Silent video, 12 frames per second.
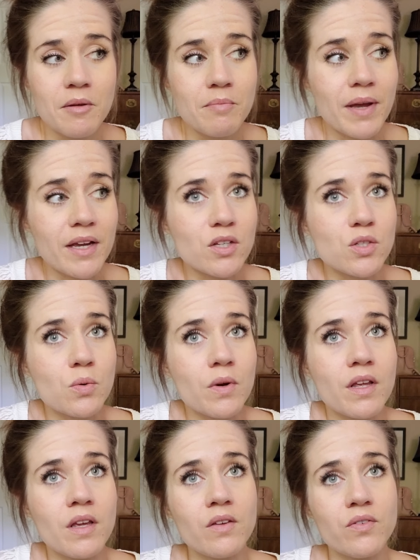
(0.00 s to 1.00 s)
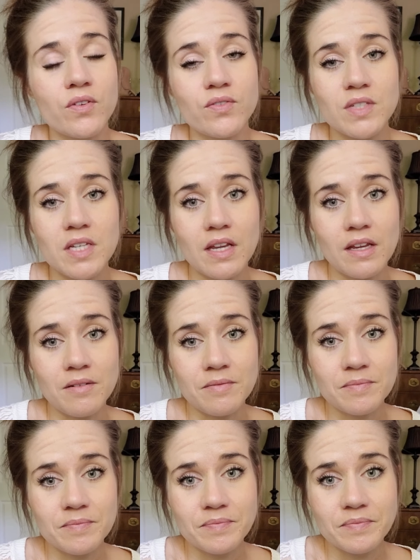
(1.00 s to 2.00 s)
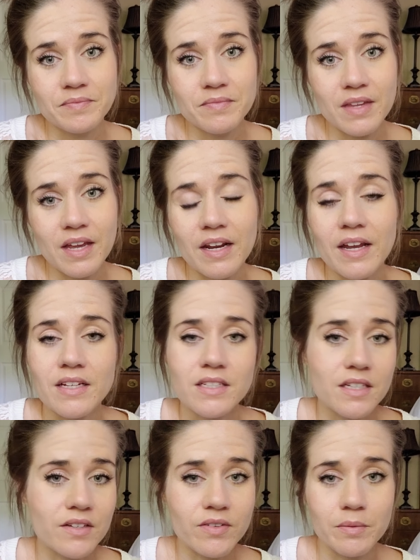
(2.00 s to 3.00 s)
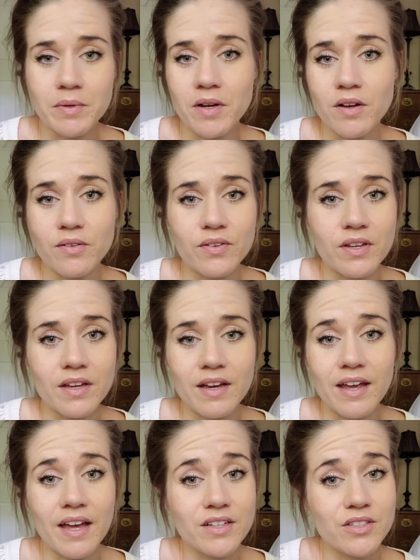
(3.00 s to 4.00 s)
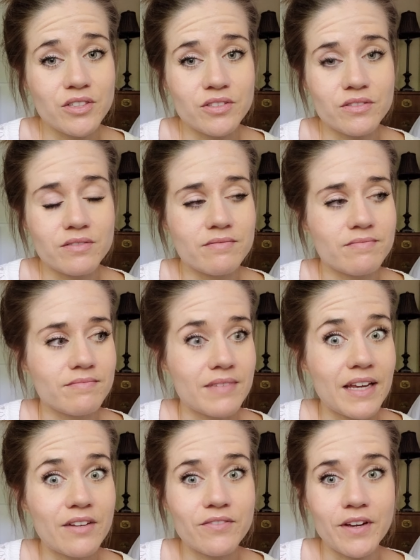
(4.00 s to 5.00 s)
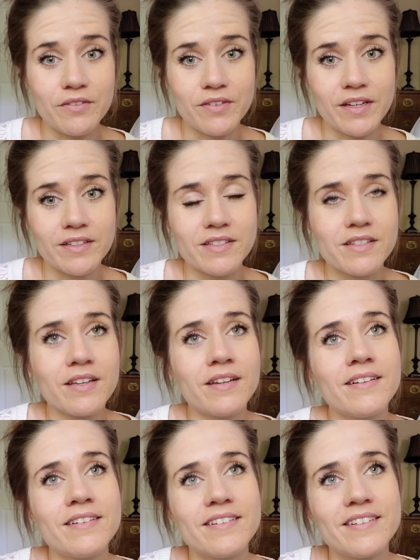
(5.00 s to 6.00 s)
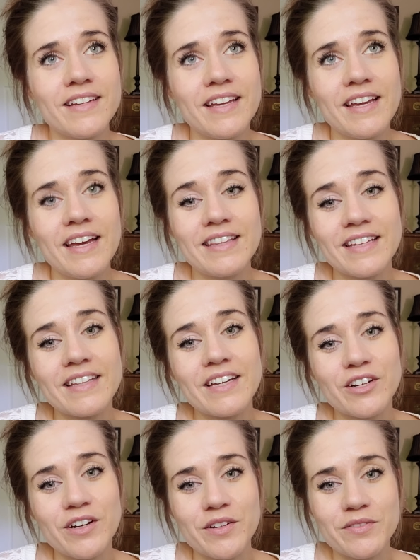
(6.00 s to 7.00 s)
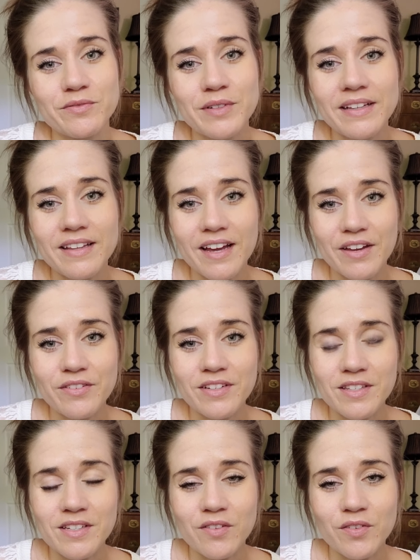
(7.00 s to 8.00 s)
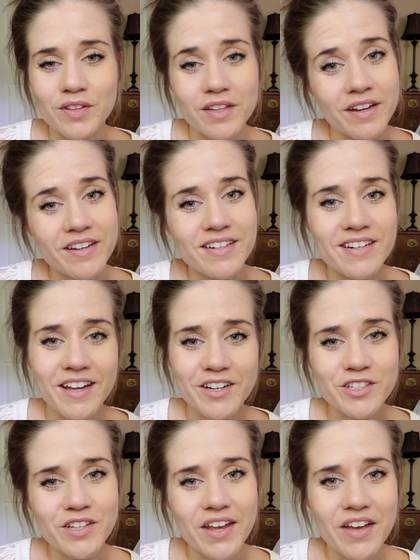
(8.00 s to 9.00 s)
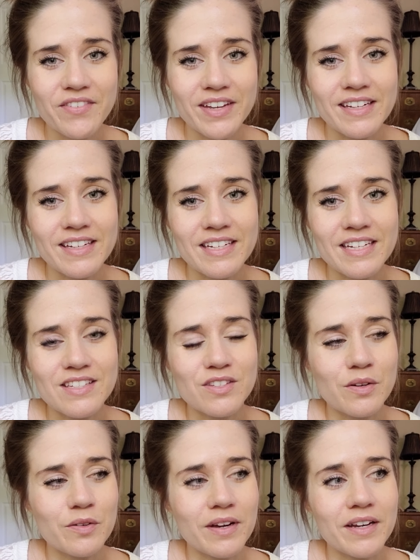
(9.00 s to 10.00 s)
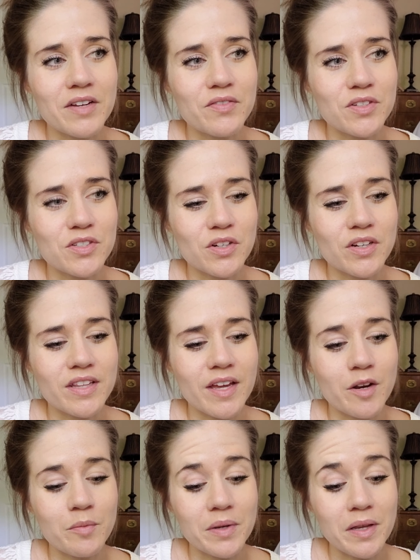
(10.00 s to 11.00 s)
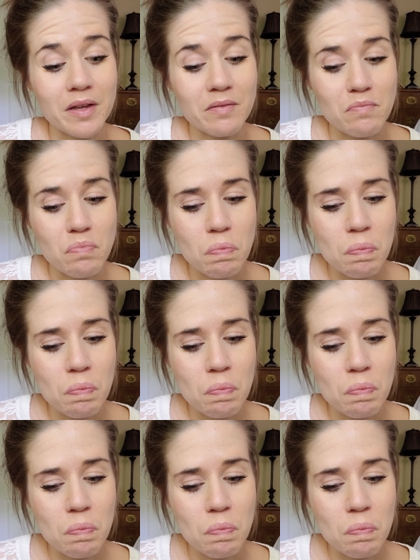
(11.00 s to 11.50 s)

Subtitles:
back in 2015, and I had to give up coffee. I had to, and Vyvanse. And then later I discovered that I didn't actually have ADD, so I never started that up again.